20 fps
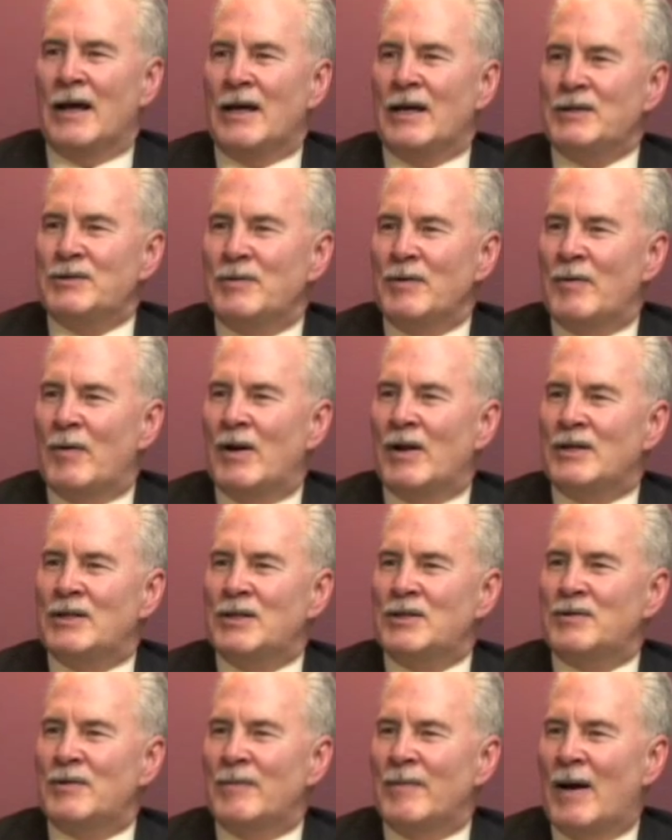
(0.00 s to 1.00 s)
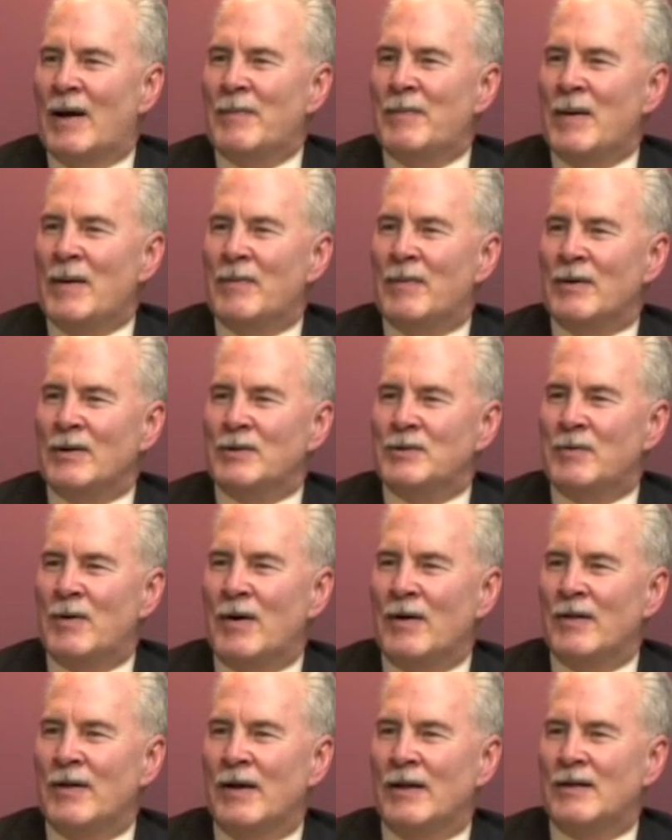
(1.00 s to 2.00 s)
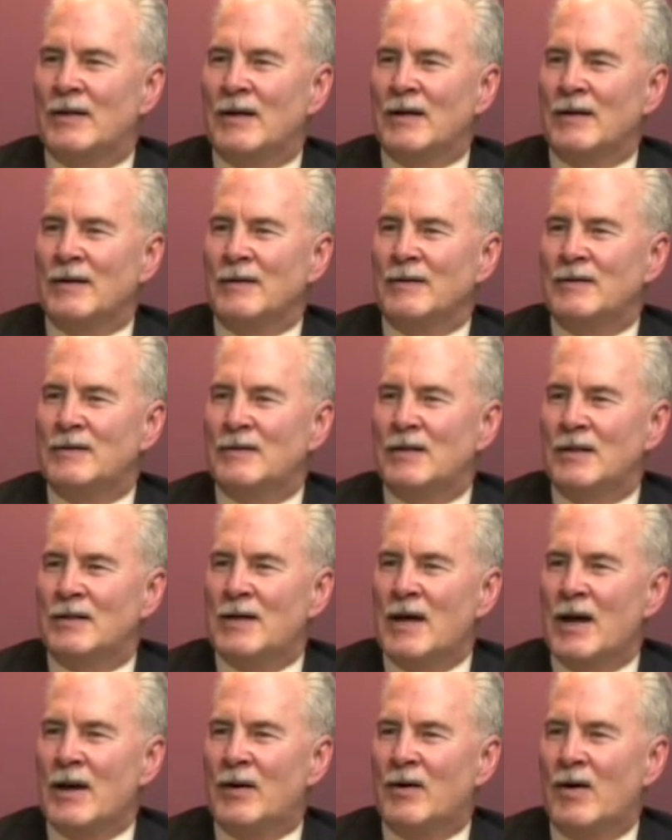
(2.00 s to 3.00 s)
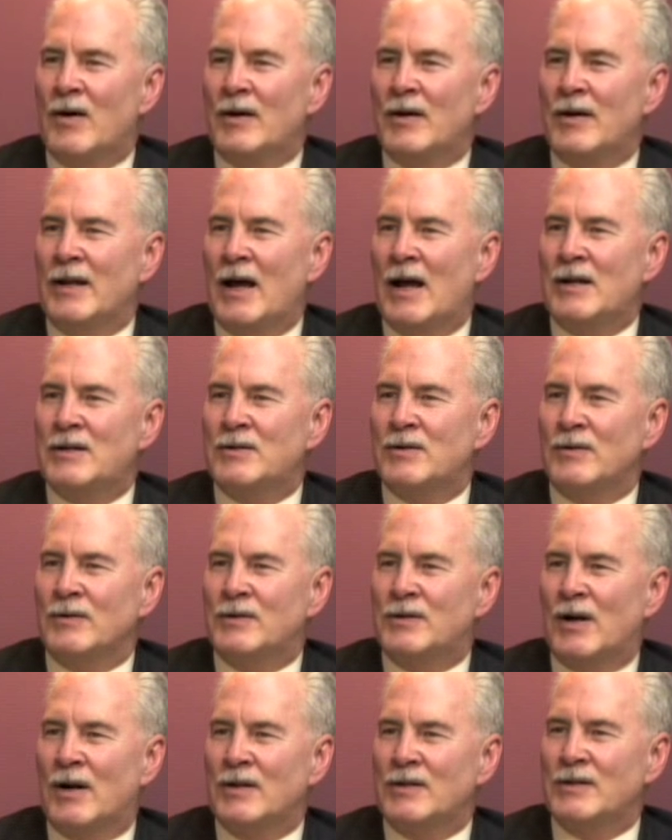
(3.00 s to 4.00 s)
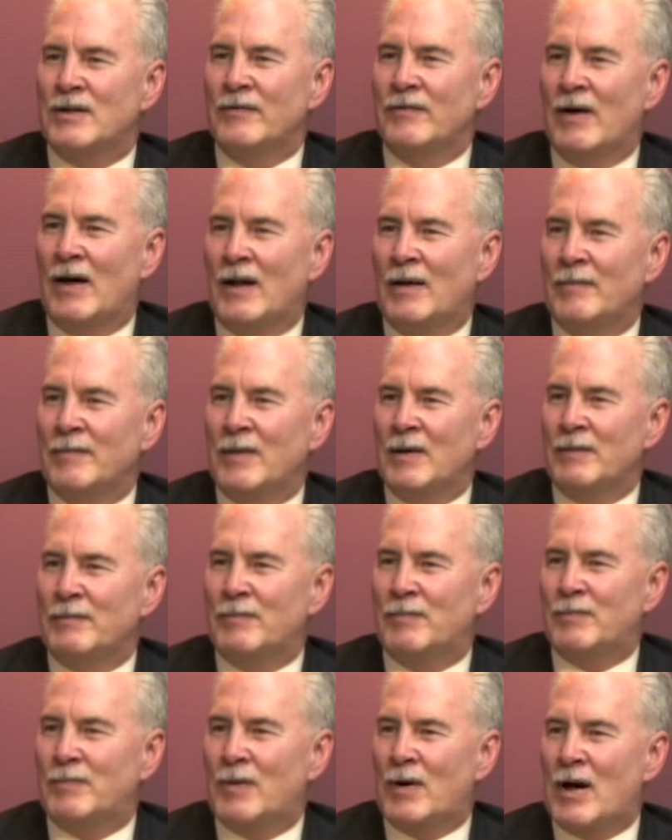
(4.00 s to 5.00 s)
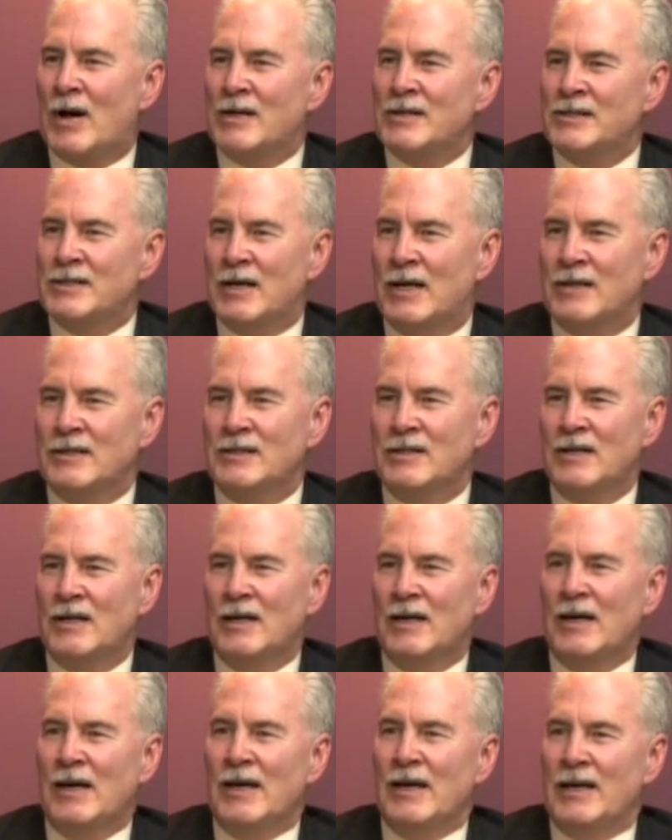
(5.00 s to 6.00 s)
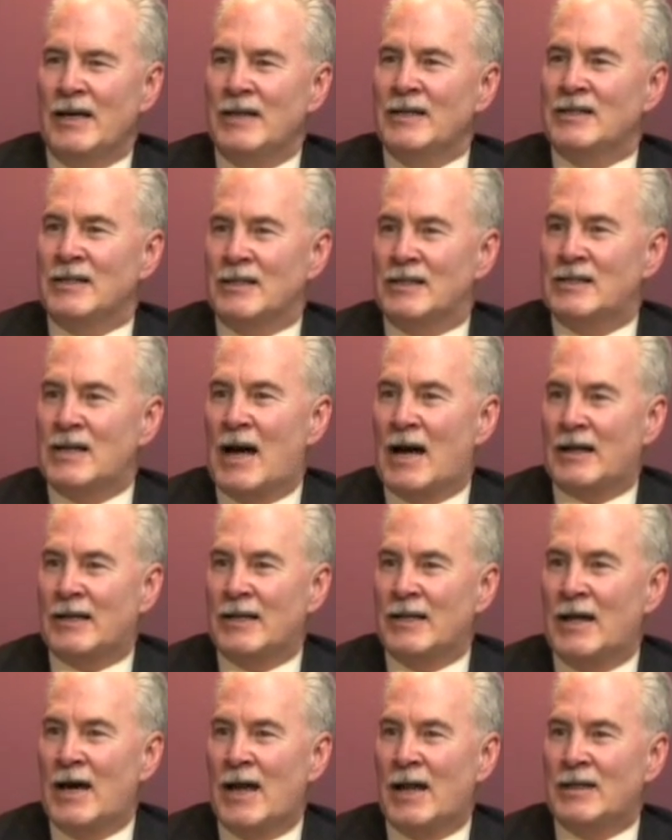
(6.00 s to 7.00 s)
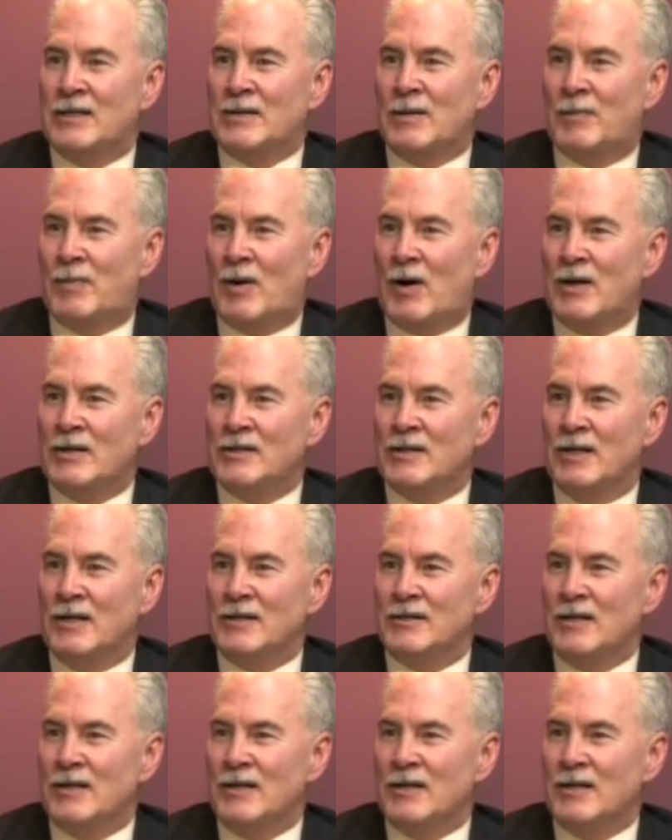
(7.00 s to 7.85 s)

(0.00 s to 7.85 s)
guess we want to just remind people as well that to take on a natural church development process is exactly that. It's a process.